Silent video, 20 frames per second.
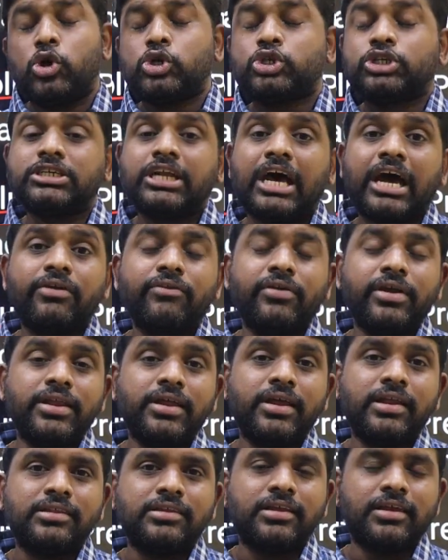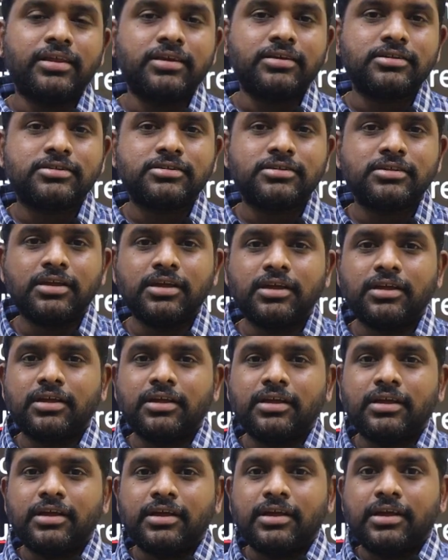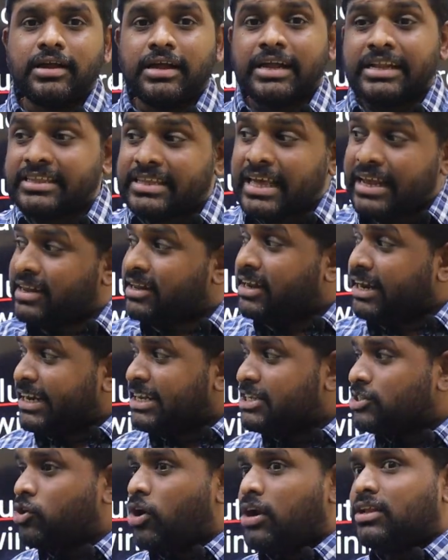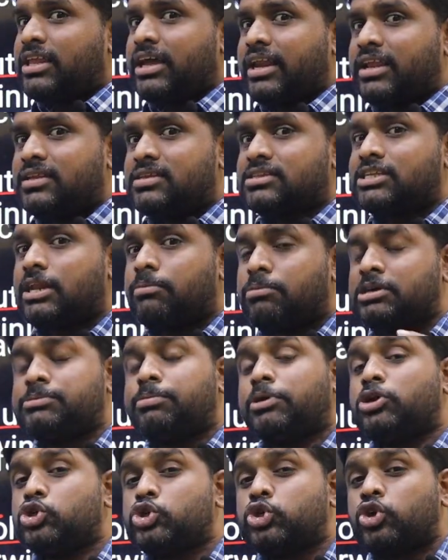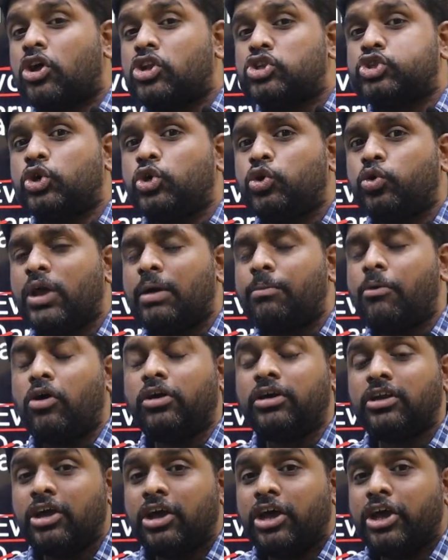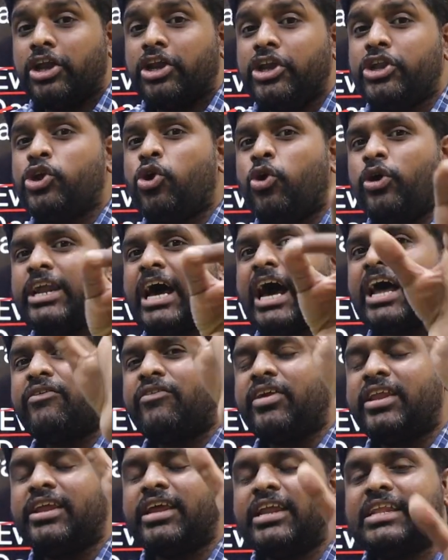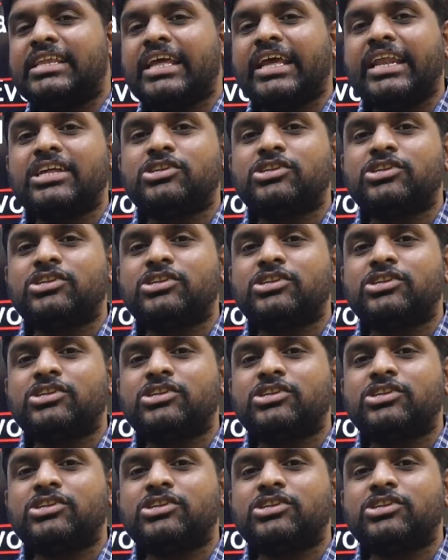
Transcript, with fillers: Post-Darwinian theories. Then it is not there in the syllabus, but you should also do about neo-Darwinian